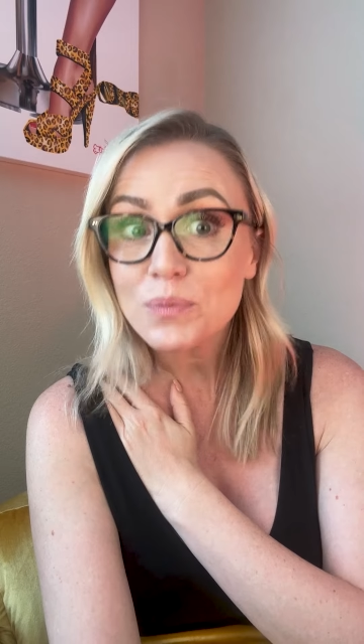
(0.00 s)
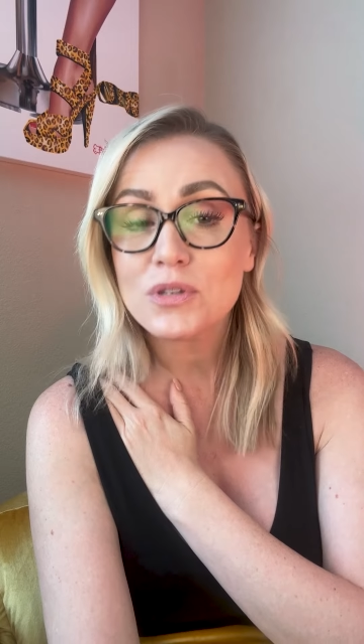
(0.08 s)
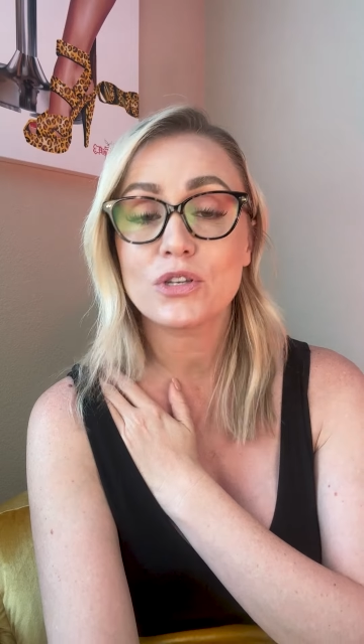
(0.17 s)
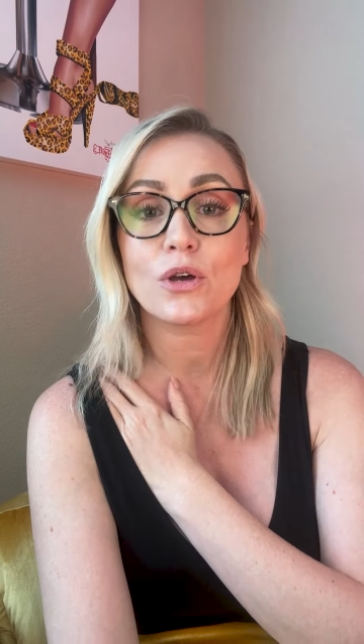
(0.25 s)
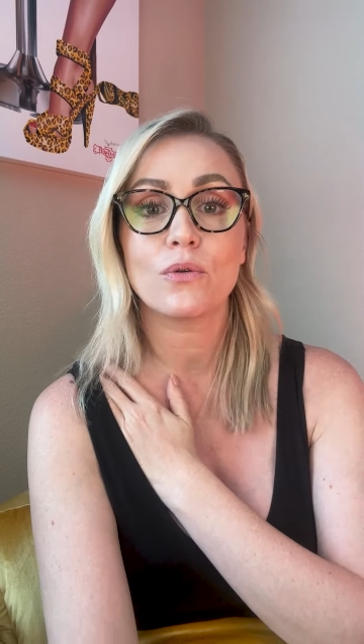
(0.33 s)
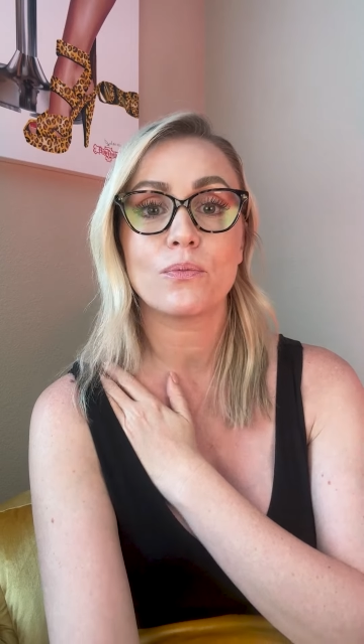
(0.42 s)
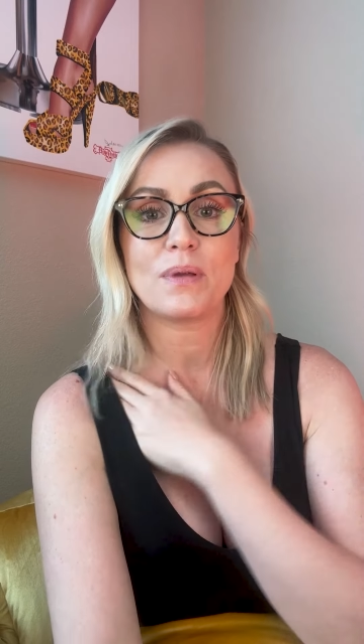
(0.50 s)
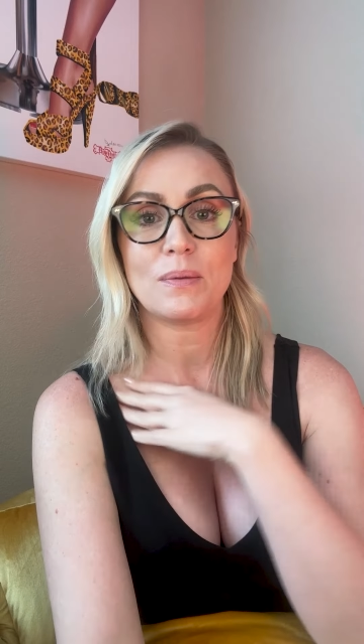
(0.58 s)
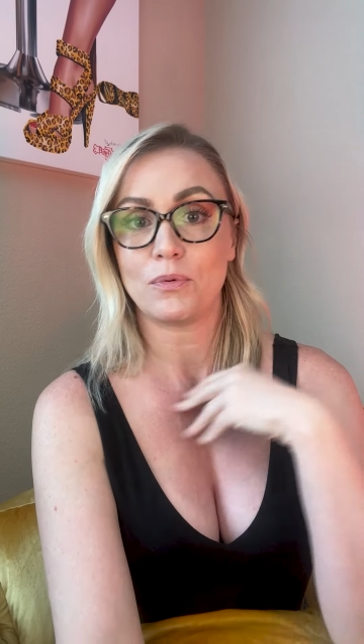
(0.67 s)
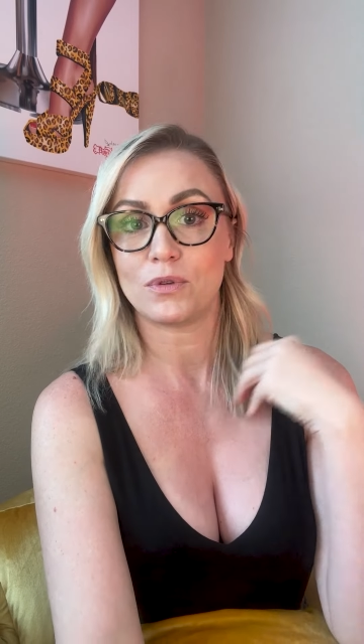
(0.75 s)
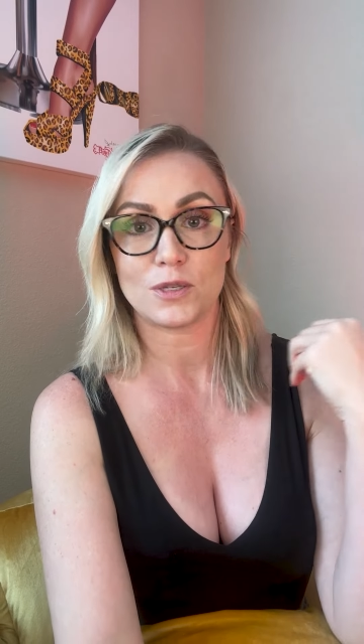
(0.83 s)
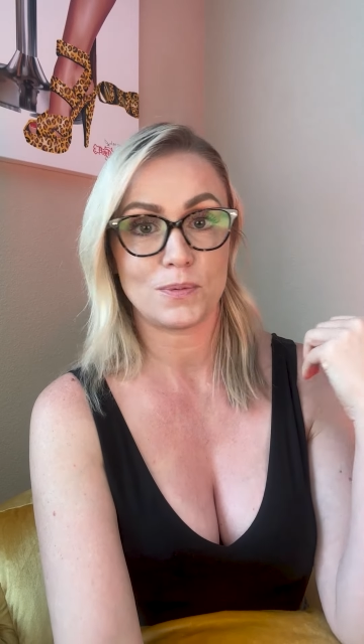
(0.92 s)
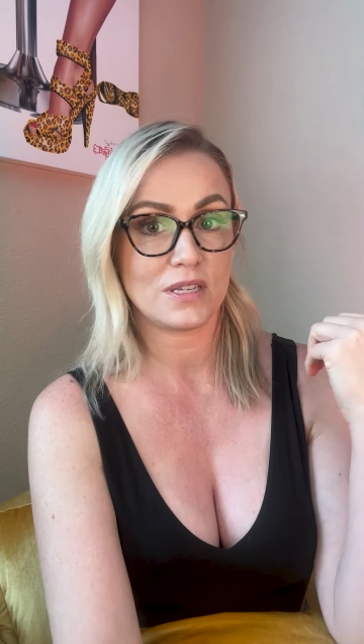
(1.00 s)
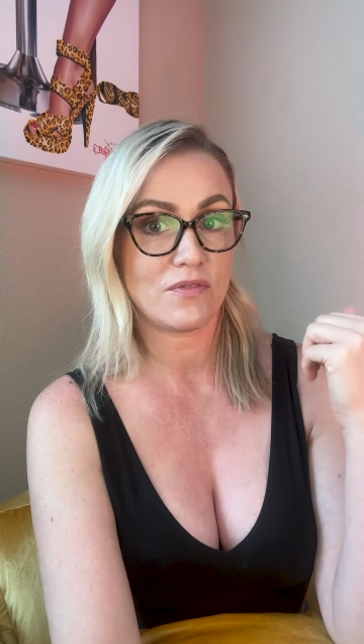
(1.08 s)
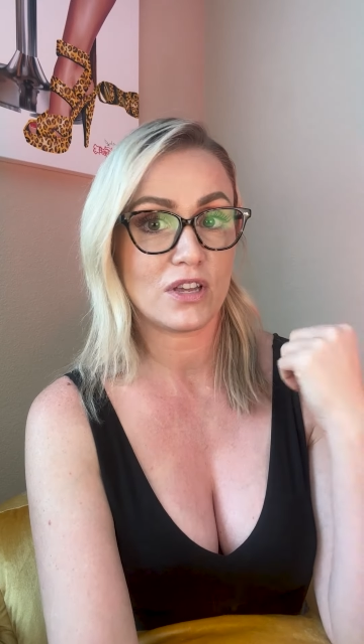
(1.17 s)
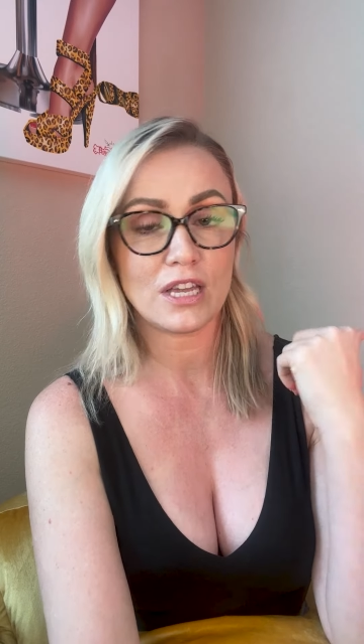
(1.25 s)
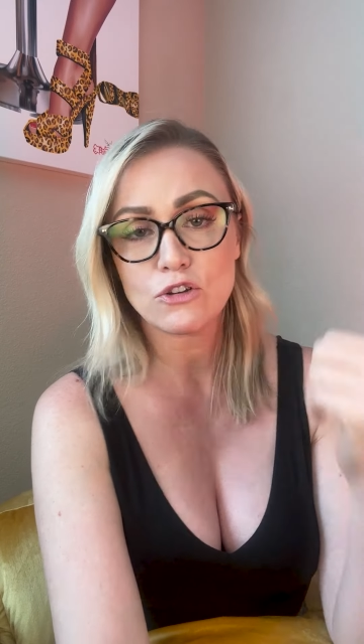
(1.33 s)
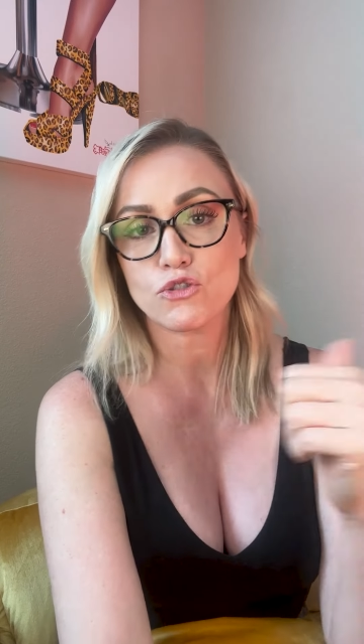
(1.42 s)
so people with
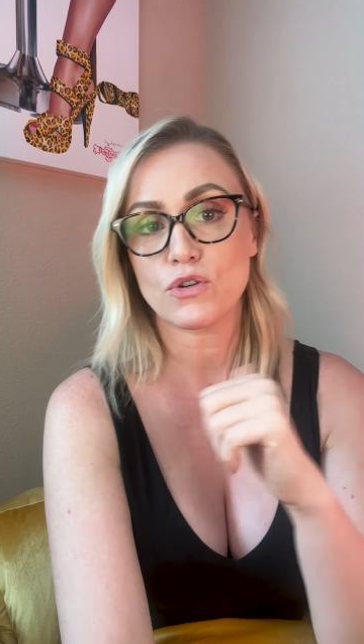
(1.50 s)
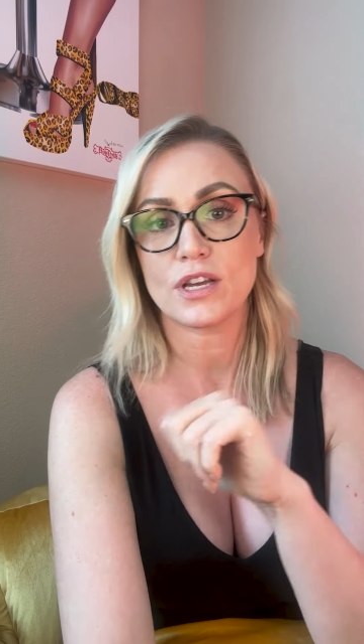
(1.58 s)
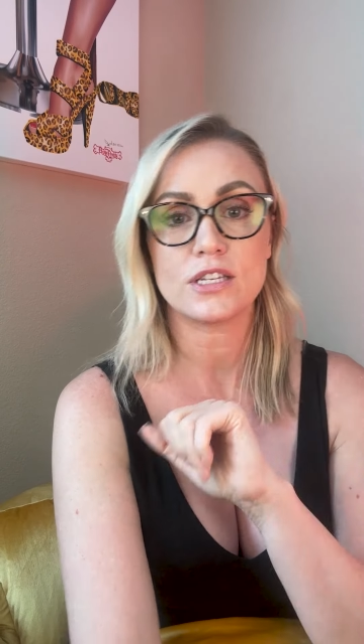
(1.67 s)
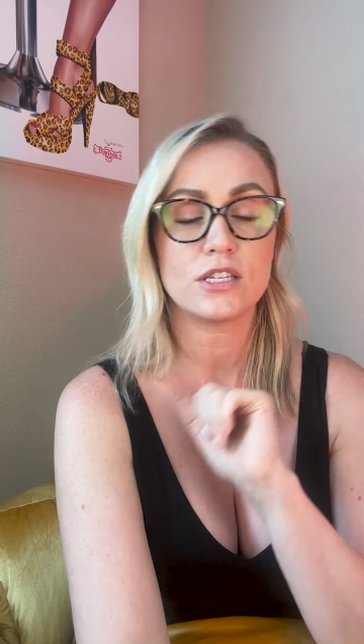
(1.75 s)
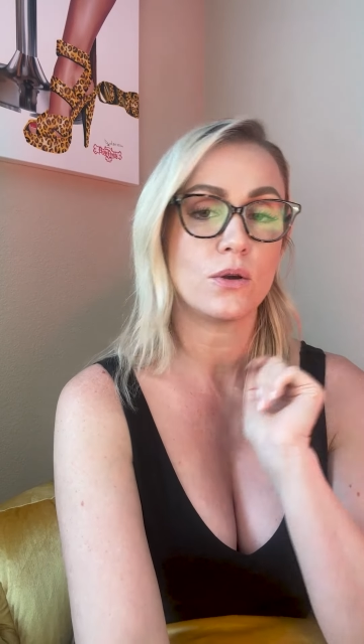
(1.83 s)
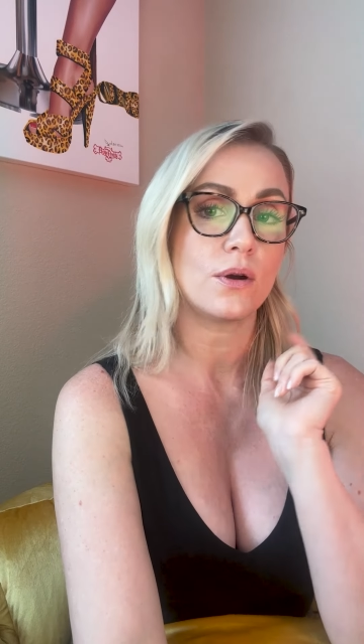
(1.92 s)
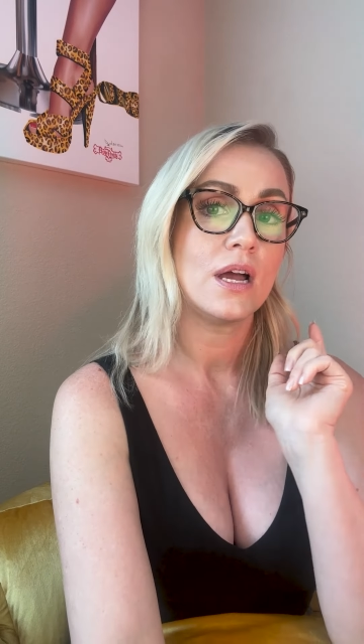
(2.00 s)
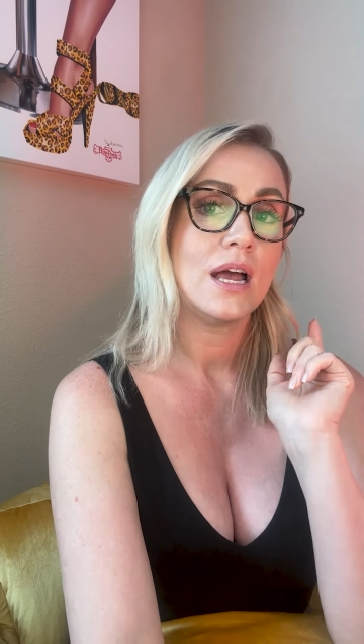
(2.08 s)
specific interests or